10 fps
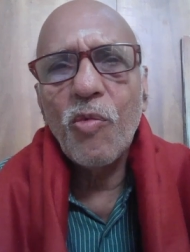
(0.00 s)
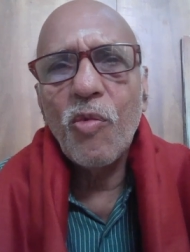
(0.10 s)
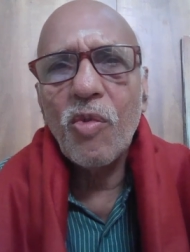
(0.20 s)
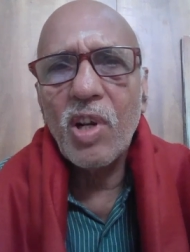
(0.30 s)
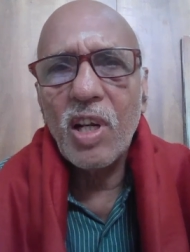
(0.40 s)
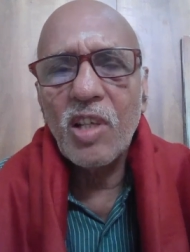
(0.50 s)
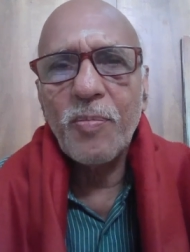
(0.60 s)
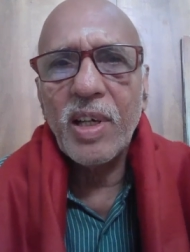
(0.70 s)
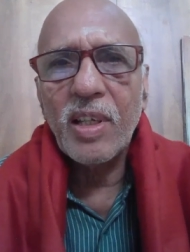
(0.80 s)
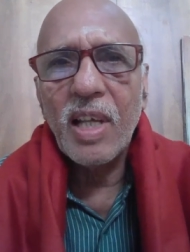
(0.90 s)
more
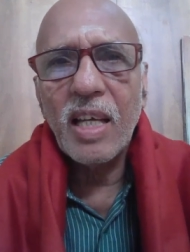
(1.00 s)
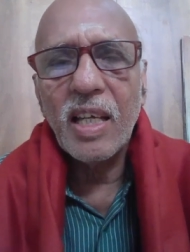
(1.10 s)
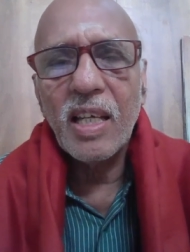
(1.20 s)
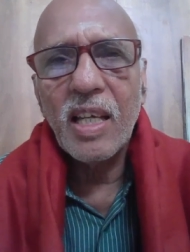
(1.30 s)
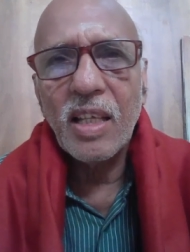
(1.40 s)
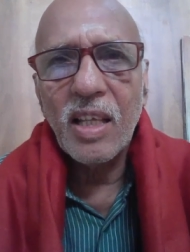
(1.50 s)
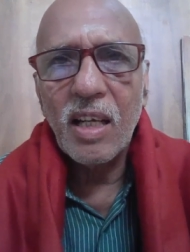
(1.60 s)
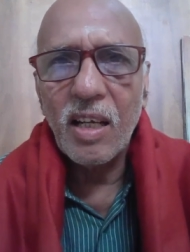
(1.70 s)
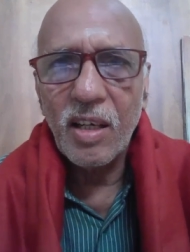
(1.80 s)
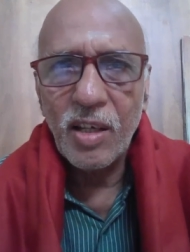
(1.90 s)
respect than any
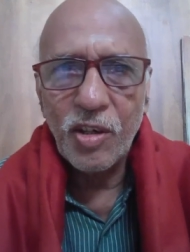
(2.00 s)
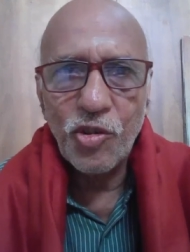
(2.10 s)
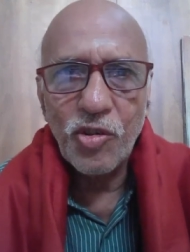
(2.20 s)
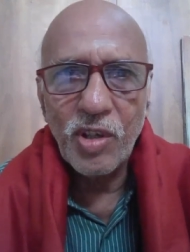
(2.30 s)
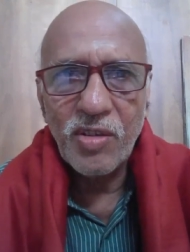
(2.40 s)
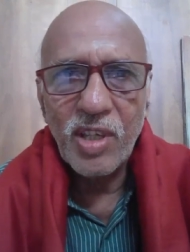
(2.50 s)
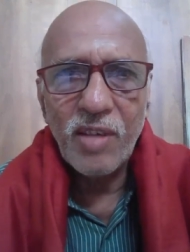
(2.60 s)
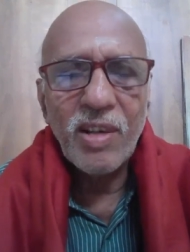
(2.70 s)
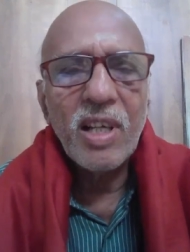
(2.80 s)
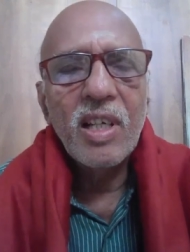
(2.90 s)
other rituals
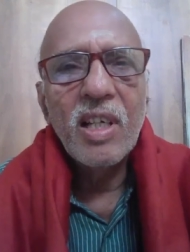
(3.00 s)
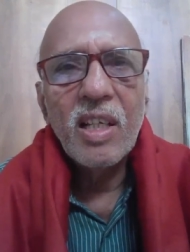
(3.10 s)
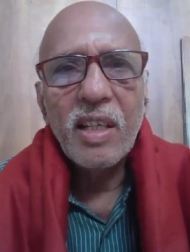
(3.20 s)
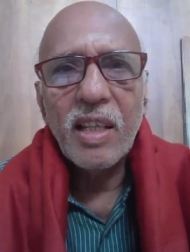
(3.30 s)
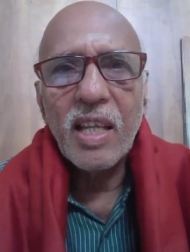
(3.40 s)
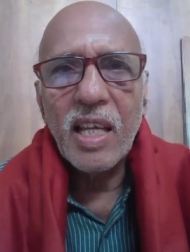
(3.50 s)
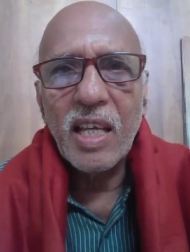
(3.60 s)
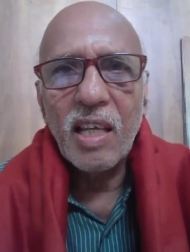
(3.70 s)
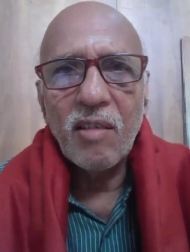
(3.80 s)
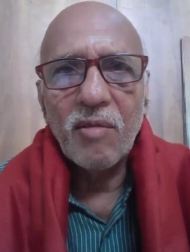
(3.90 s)
even the
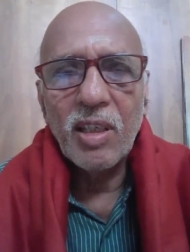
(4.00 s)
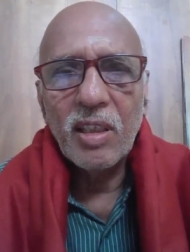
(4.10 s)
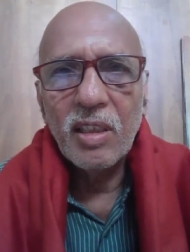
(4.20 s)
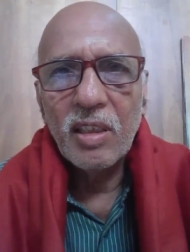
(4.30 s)
uh,